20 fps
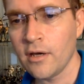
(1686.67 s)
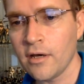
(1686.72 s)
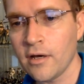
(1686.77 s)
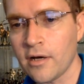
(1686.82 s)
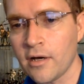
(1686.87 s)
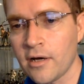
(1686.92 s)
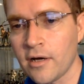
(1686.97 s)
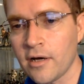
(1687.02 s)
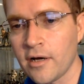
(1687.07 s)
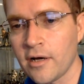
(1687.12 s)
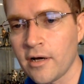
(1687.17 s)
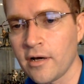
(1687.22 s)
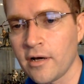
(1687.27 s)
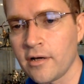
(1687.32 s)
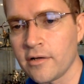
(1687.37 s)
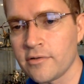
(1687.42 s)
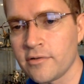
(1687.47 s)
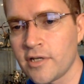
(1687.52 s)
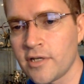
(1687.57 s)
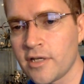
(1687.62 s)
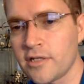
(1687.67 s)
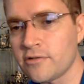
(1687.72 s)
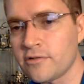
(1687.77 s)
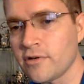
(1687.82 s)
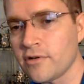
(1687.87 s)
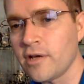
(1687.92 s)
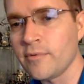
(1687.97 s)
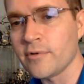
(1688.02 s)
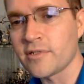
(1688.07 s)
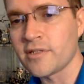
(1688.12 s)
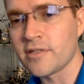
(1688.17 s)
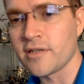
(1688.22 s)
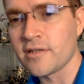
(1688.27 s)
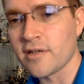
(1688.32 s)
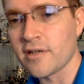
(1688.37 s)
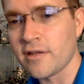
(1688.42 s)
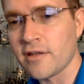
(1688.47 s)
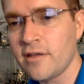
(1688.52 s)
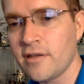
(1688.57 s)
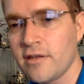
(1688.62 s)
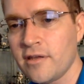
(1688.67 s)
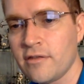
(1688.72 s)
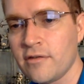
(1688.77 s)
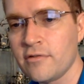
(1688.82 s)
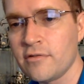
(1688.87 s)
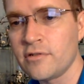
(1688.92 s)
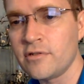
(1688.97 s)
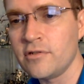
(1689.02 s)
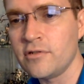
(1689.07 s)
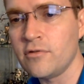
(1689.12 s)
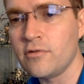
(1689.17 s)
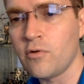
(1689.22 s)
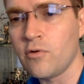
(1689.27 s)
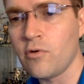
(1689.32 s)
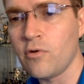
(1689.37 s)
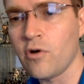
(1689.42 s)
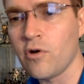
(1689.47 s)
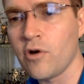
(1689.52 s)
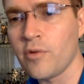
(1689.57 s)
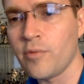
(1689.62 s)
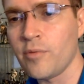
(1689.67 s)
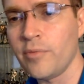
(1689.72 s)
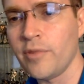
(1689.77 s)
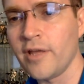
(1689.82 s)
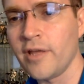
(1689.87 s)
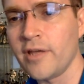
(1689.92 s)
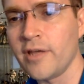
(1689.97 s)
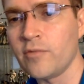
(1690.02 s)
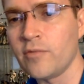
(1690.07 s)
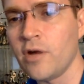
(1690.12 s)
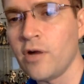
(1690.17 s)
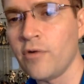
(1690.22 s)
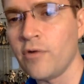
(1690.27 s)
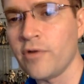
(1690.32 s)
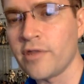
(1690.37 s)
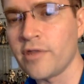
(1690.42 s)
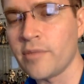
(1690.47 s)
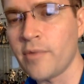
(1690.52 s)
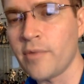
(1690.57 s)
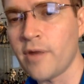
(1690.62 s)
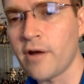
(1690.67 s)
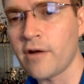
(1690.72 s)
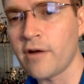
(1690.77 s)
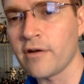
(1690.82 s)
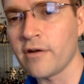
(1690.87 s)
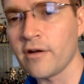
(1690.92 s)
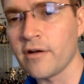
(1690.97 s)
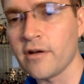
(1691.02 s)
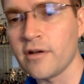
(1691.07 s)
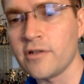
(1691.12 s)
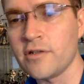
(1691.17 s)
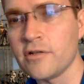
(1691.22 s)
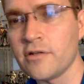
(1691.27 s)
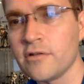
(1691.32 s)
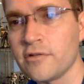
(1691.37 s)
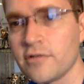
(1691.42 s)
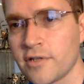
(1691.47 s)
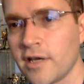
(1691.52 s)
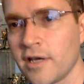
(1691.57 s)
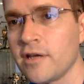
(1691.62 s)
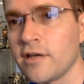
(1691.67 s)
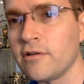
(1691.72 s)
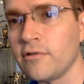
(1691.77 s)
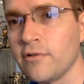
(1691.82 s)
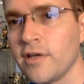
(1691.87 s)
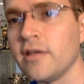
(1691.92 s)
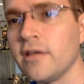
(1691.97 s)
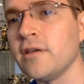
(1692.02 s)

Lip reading: Jace Traber says, I think those new core blend well with the modern era Joes. I agree.